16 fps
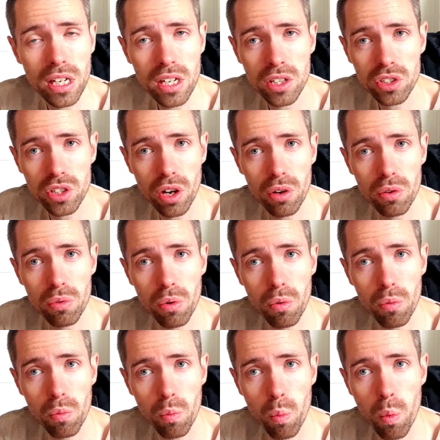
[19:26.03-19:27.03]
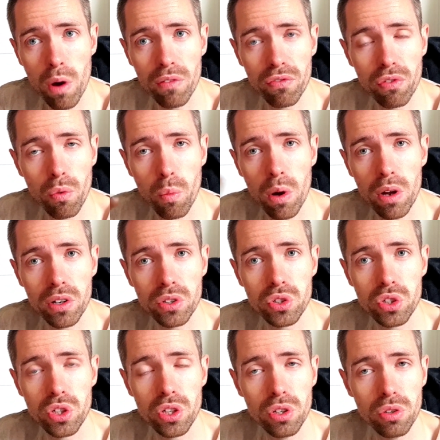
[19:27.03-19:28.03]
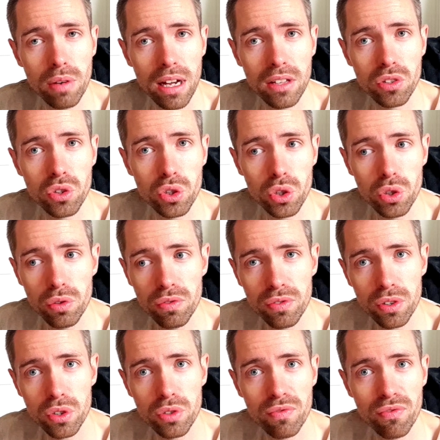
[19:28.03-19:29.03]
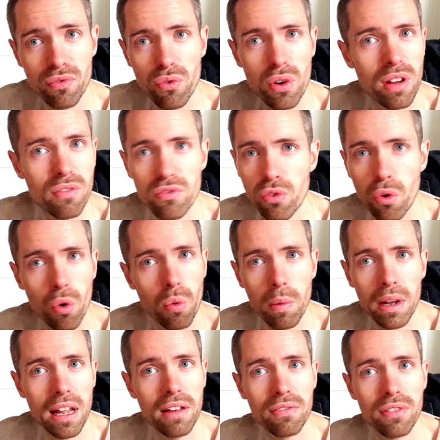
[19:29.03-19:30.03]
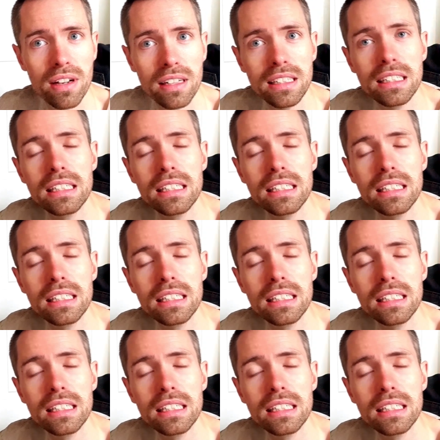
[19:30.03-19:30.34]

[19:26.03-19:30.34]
so one for 1 and 2 and 2 for 3 and 4, whatever,